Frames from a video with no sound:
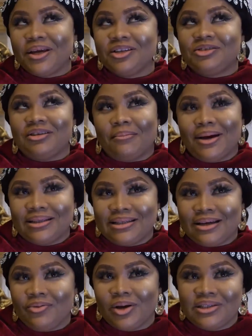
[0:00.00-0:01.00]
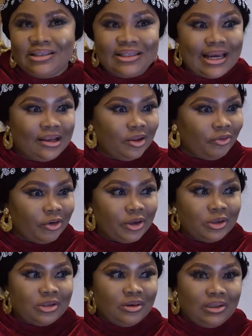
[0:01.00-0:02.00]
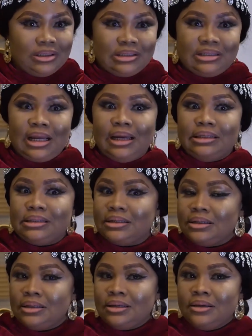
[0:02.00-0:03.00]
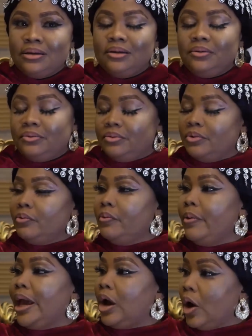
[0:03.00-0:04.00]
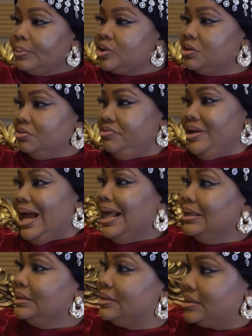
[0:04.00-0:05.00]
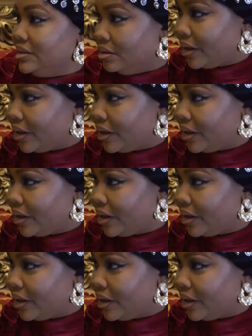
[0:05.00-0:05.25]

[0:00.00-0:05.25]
being dramatic. What is there not for you to understand? Wake up to reality,